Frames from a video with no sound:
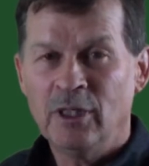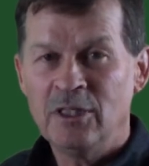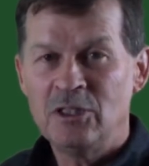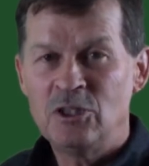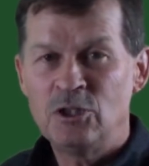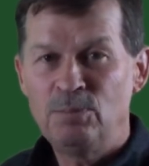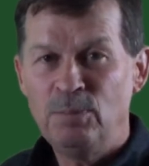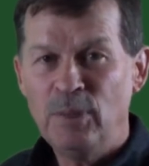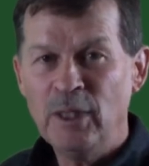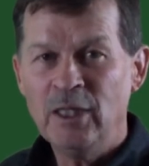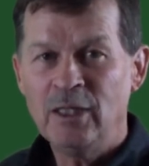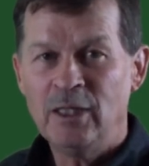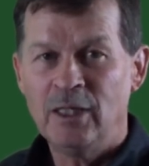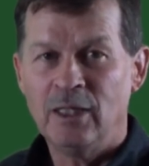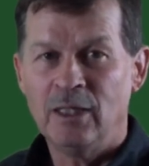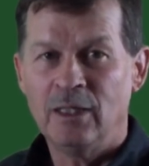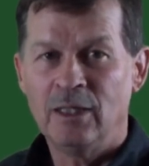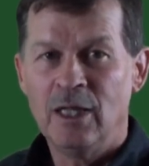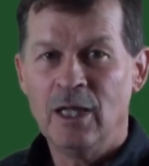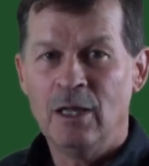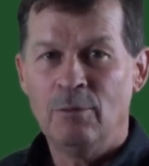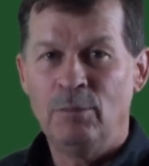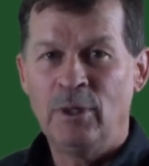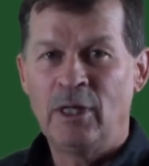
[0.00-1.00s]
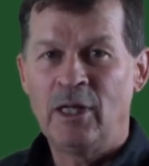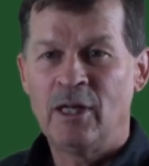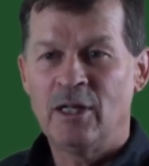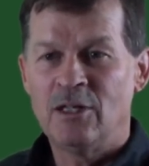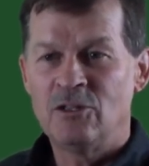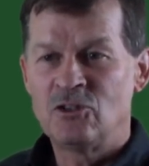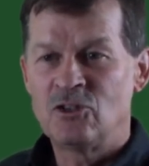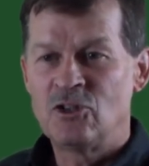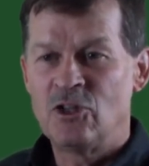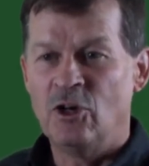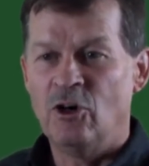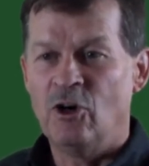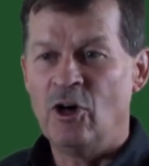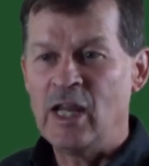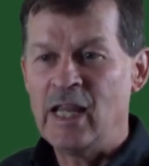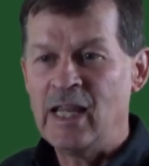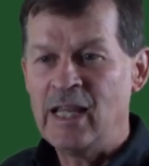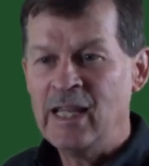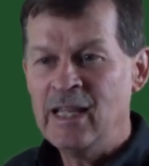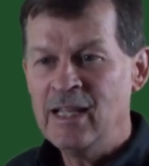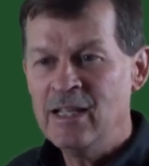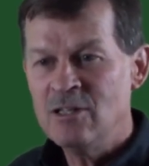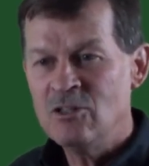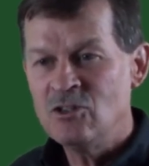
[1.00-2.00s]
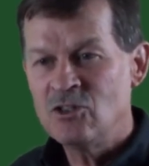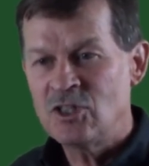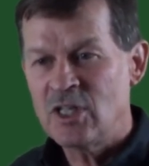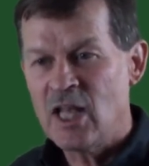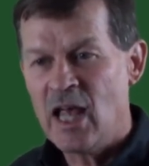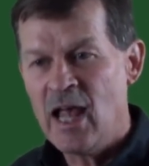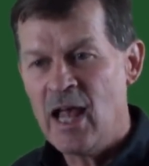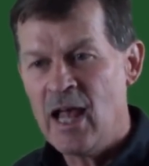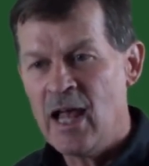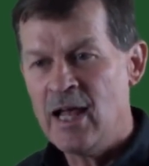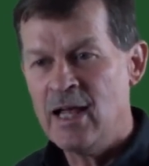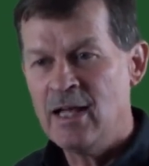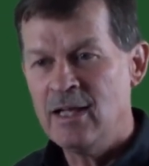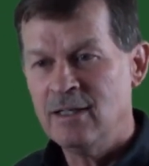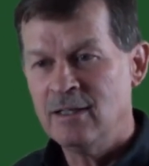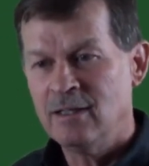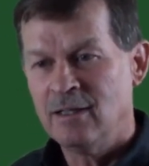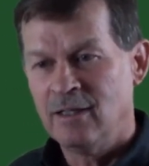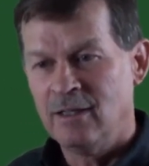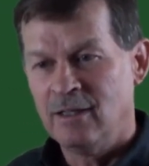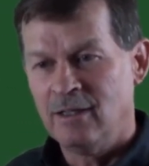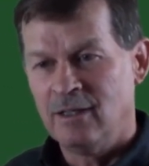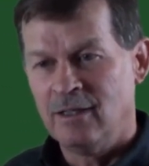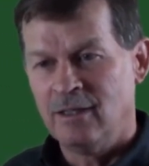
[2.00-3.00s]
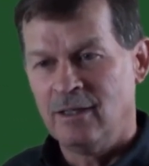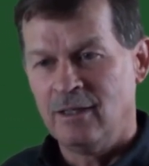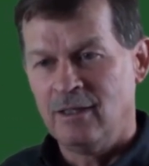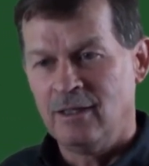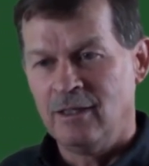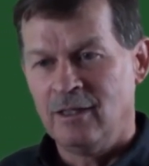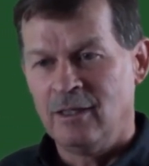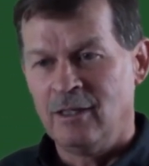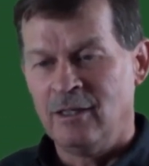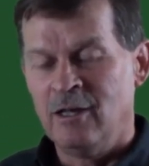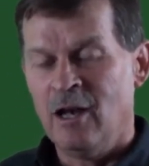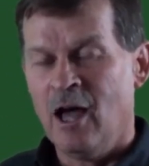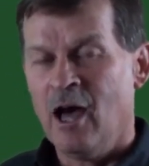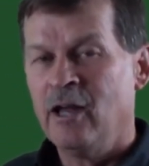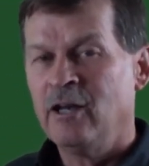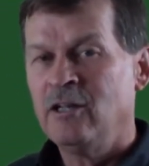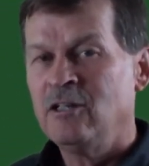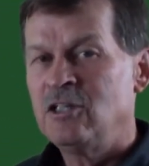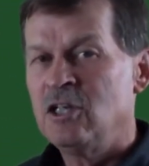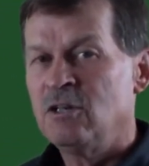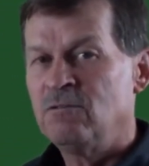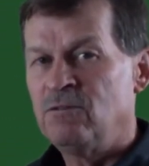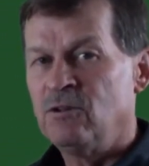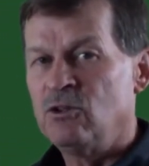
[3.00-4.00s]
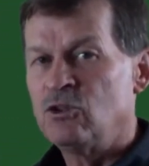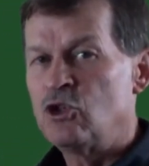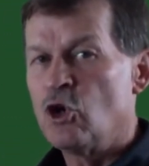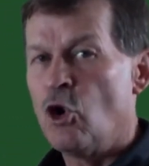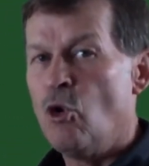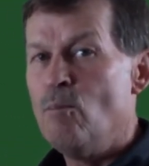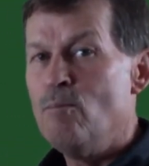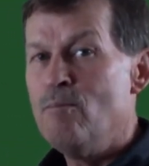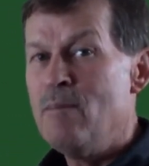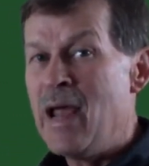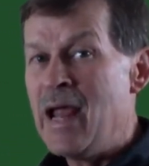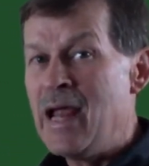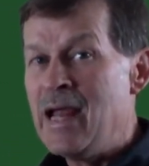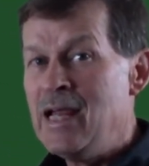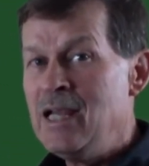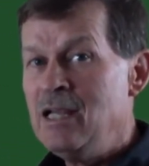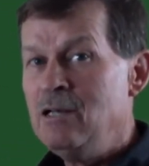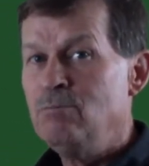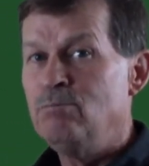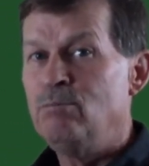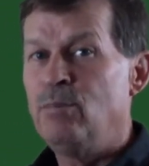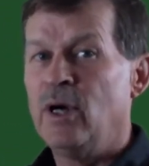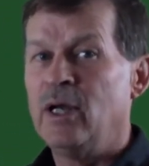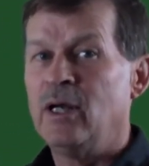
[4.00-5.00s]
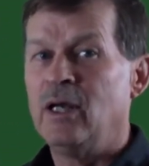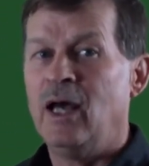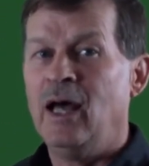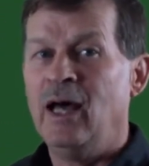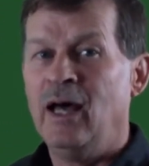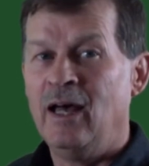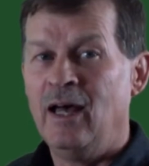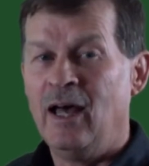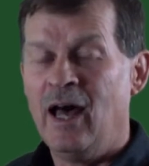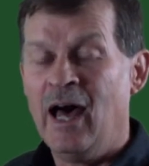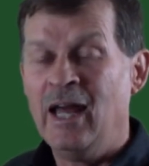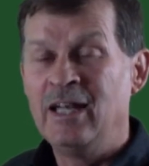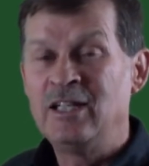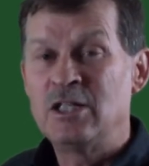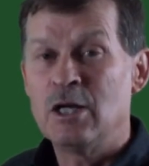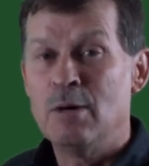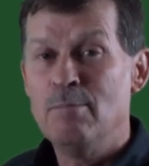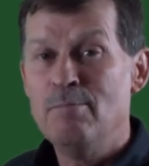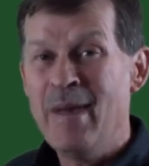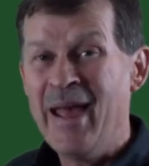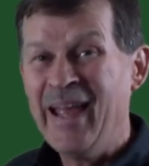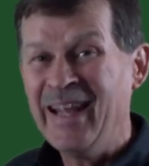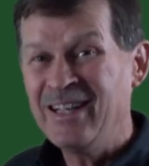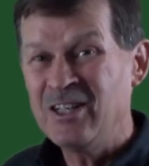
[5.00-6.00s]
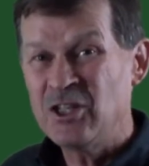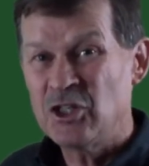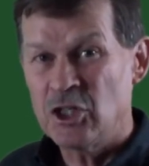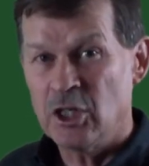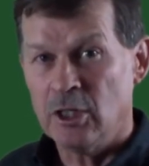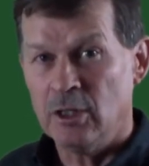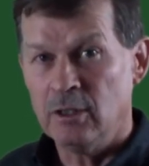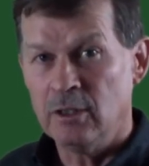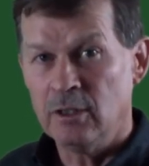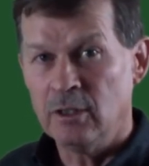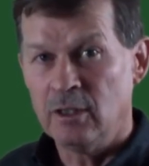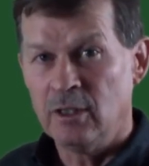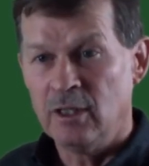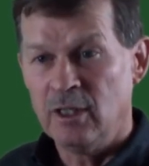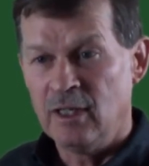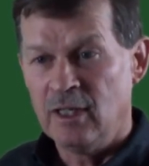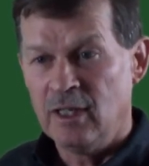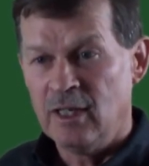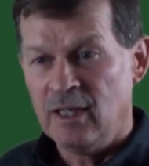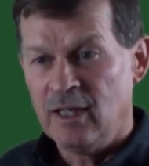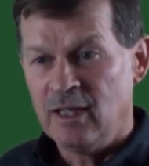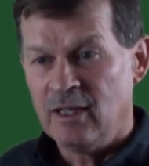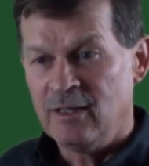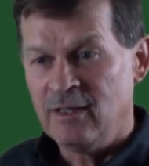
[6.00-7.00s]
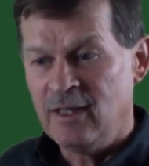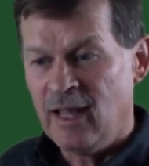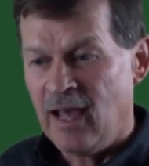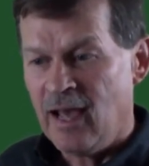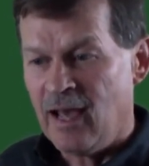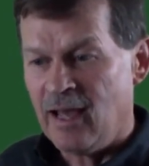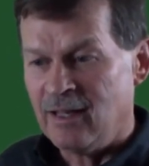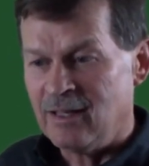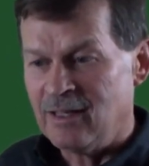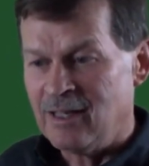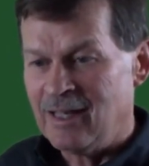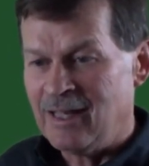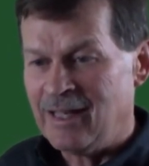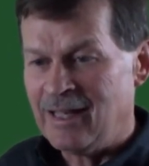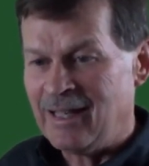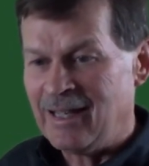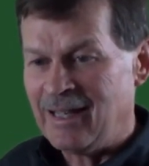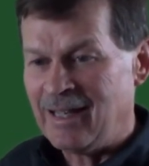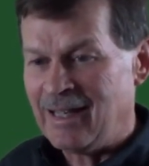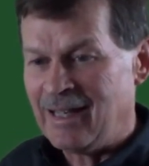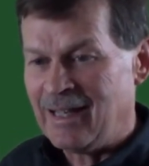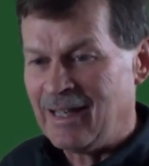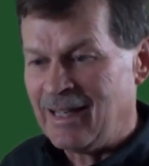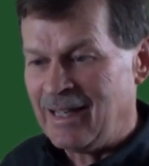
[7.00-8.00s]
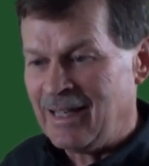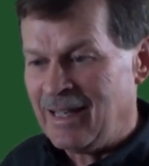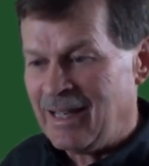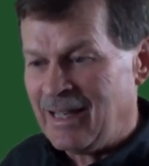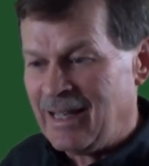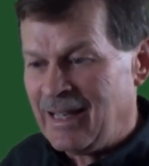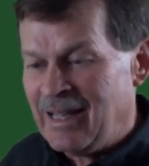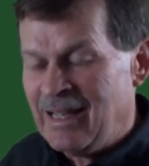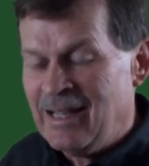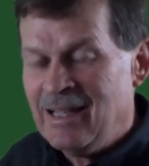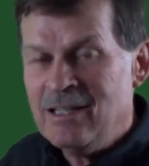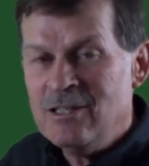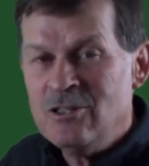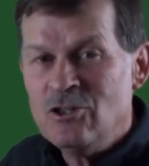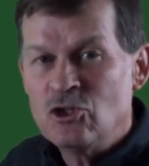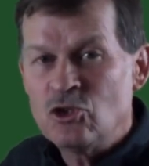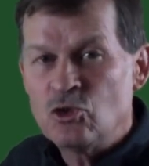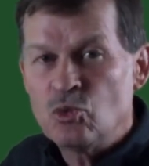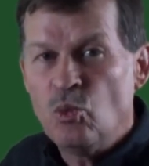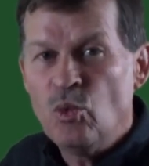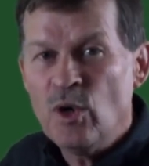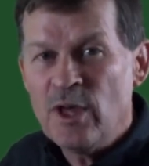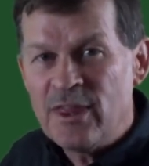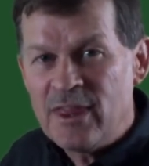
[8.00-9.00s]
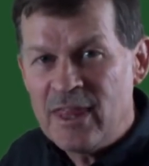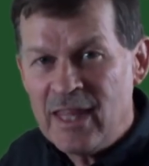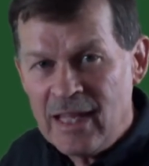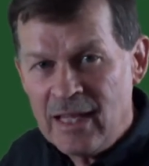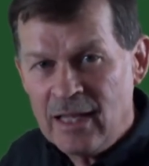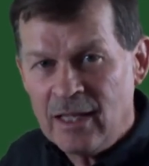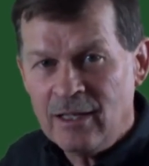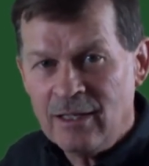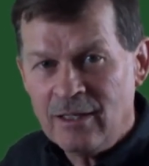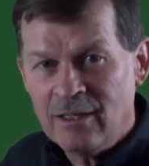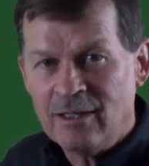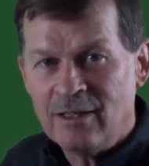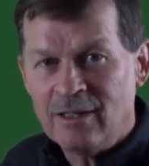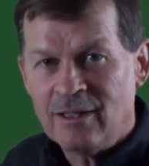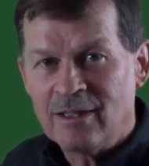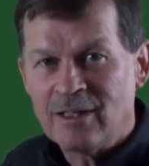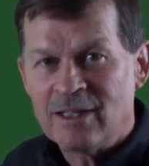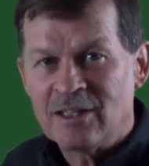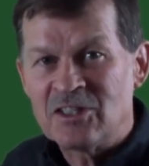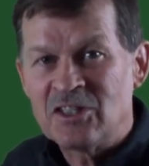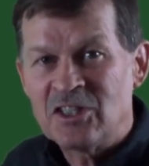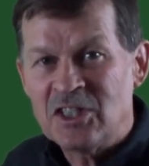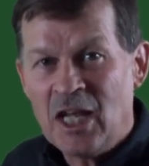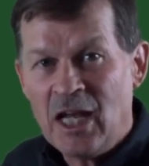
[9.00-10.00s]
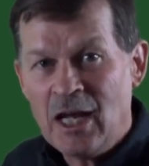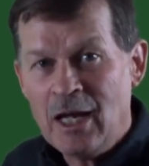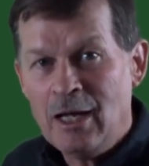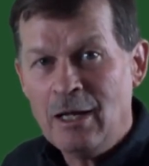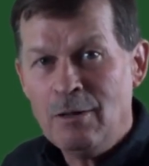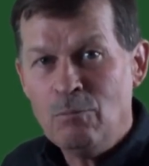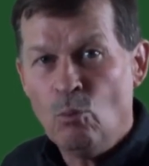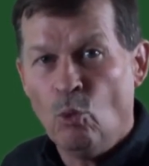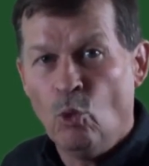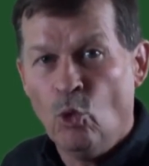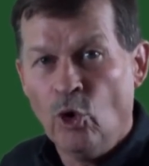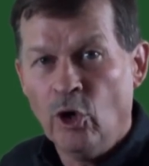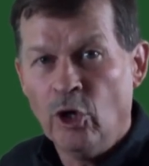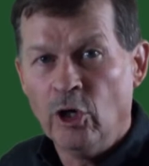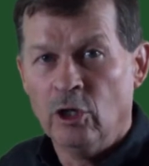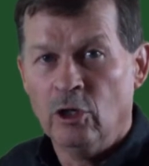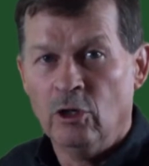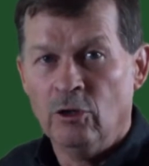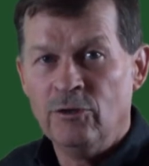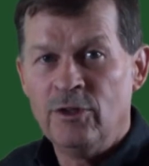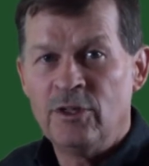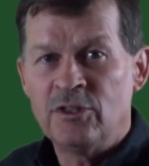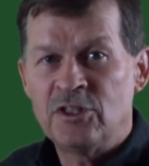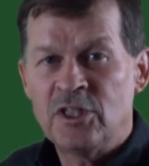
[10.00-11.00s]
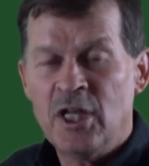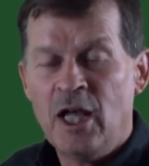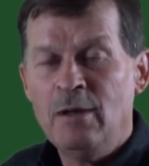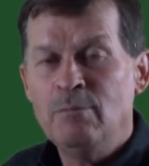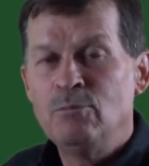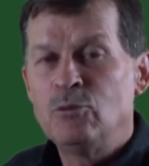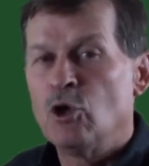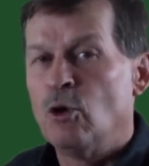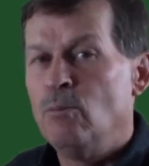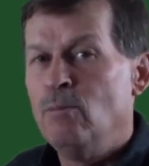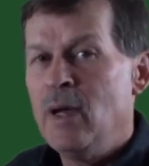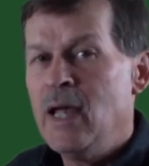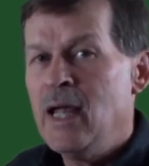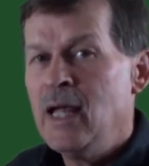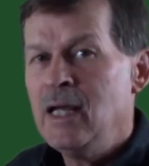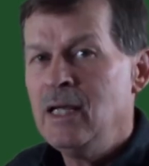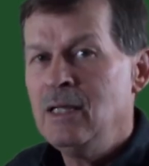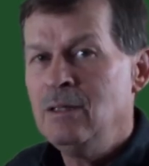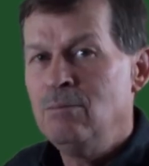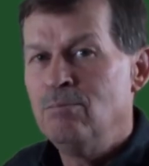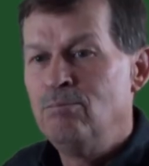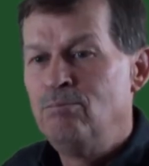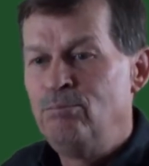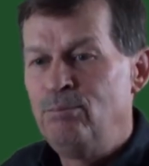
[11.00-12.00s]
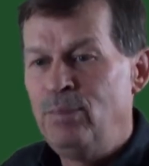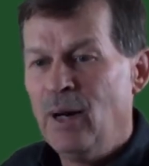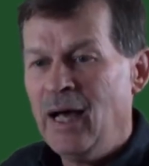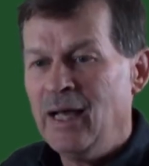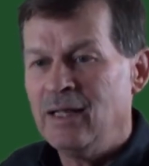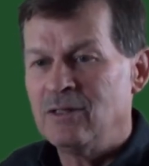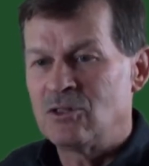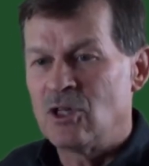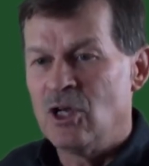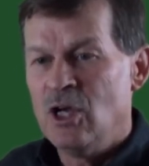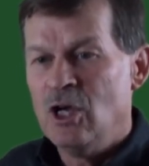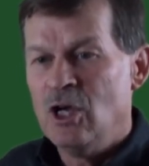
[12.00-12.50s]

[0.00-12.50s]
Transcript: speaking, because there is not a different domain, but a dimension that is within the same world, the same domain, but